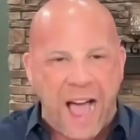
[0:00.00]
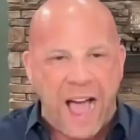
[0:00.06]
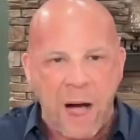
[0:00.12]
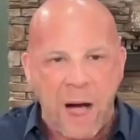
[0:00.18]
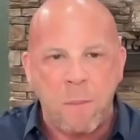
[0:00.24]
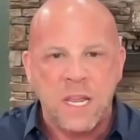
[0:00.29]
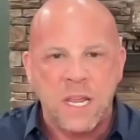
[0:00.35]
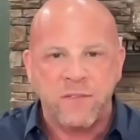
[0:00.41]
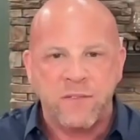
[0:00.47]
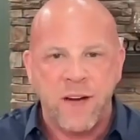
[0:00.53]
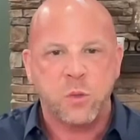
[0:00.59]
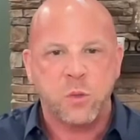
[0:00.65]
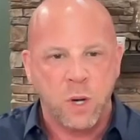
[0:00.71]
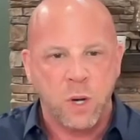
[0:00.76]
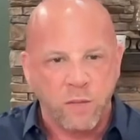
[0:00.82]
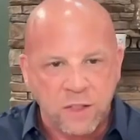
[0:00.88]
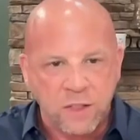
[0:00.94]
how many of
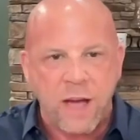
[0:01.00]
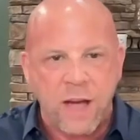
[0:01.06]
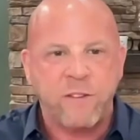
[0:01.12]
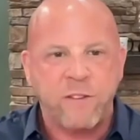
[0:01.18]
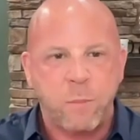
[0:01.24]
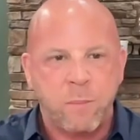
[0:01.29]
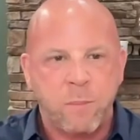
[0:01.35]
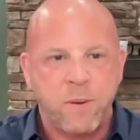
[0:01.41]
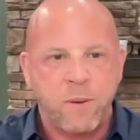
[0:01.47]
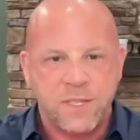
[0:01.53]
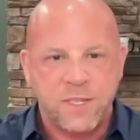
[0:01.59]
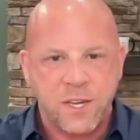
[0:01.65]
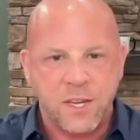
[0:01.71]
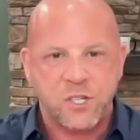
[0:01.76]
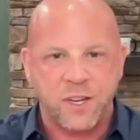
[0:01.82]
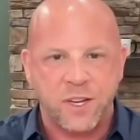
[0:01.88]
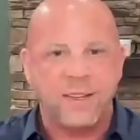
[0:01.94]
us would have loved to have been
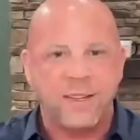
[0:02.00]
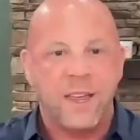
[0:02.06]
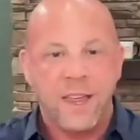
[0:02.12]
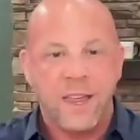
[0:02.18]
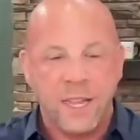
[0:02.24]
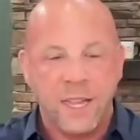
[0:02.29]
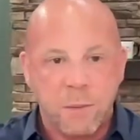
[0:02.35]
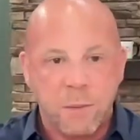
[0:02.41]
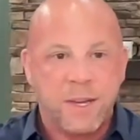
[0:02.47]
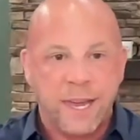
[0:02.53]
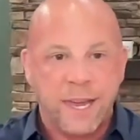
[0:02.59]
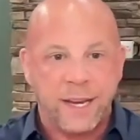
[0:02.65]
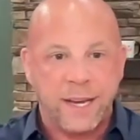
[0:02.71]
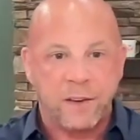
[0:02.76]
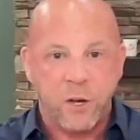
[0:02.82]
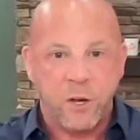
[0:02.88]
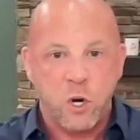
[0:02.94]
positioned in the beginning
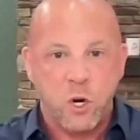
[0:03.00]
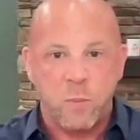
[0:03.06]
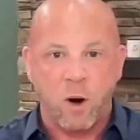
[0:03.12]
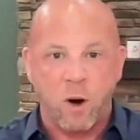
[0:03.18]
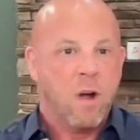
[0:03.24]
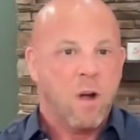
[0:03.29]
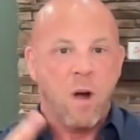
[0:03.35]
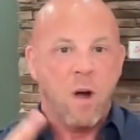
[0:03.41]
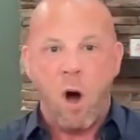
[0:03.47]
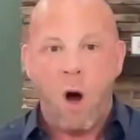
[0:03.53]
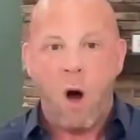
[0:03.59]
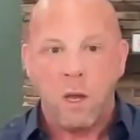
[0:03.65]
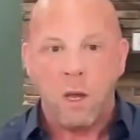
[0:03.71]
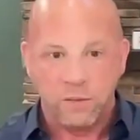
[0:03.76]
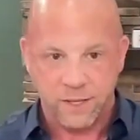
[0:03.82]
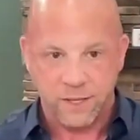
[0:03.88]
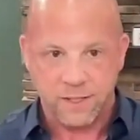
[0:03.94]
of Uber?
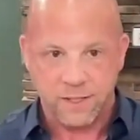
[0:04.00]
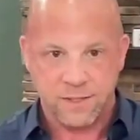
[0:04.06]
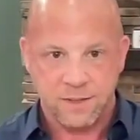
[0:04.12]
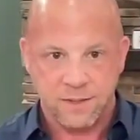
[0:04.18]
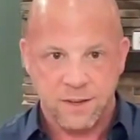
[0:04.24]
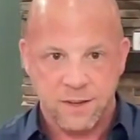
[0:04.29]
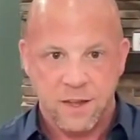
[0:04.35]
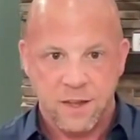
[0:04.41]
All of us.